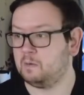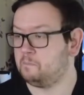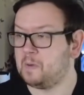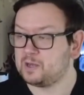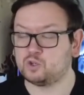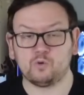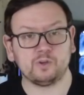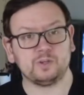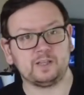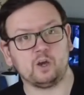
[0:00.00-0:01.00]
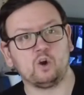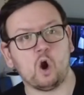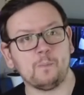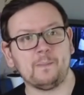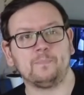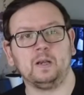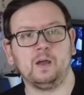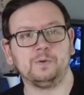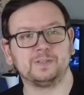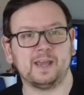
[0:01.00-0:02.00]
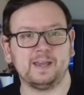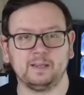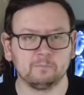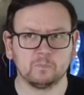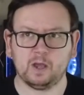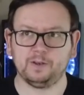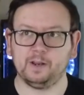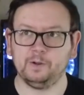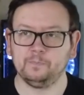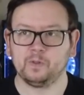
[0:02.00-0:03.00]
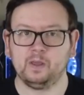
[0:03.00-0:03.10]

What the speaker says: make sure that you stick a comment below saying, I don't know,